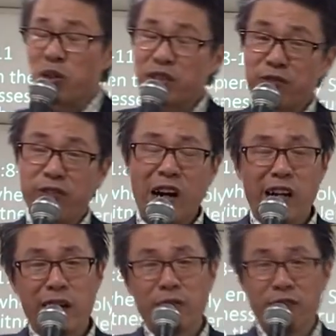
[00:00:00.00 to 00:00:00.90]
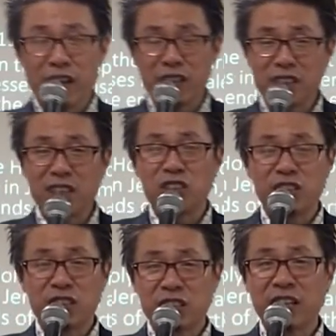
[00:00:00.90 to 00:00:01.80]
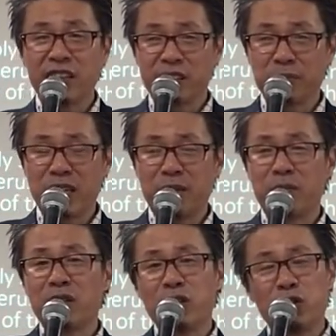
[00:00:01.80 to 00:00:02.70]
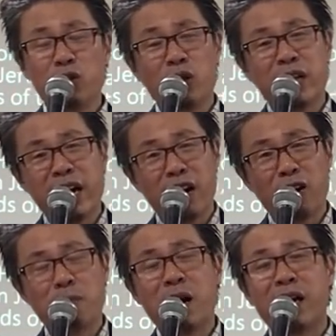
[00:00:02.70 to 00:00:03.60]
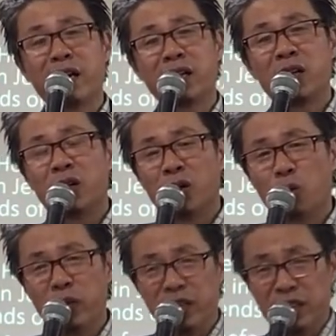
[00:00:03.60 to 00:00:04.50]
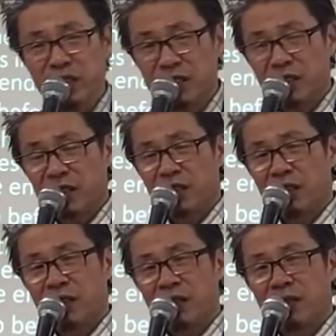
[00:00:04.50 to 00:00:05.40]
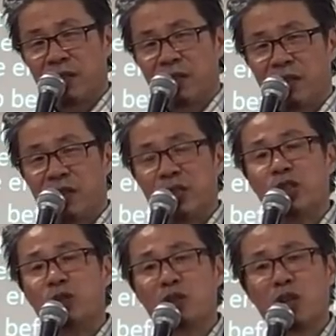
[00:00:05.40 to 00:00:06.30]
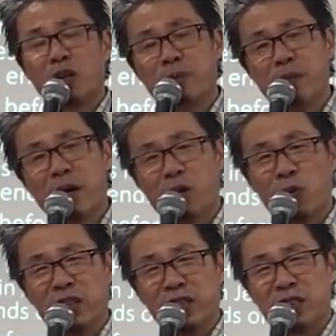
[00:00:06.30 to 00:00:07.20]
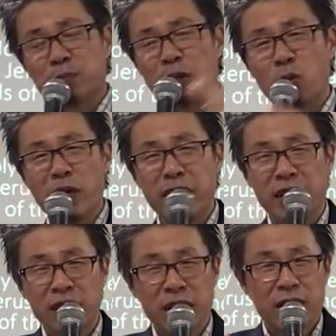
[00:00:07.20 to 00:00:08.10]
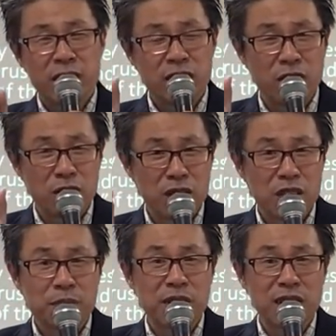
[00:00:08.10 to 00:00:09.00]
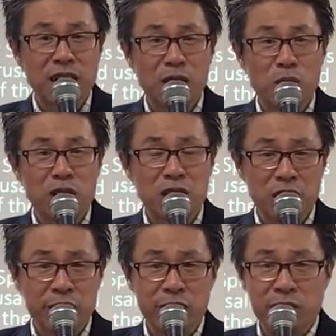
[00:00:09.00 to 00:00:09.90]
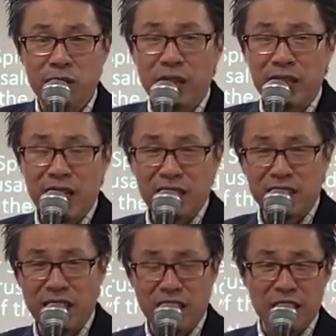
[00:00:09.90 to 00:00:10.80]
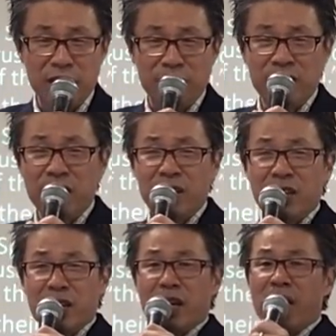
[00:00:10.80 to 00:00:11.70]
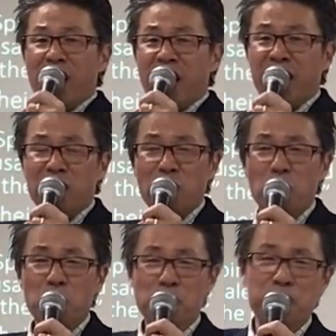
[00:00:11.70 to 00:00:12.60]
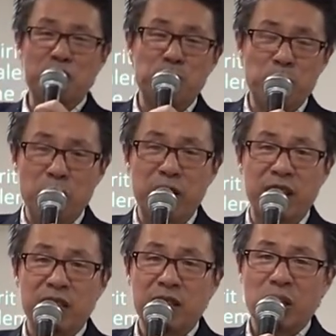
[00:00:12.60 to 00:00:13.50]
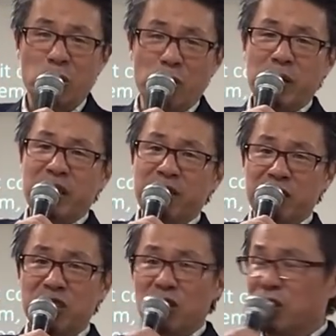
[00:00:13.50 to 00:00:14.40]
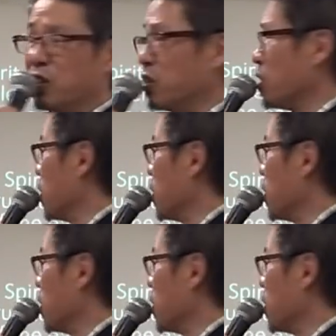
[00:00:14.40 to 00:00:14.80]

we find, find is that Jesus telling them, you are now my witness. You are going to be my witness, but wait, there is something that I want to give you, and that is a gift. And the Holy Spirit will be given to you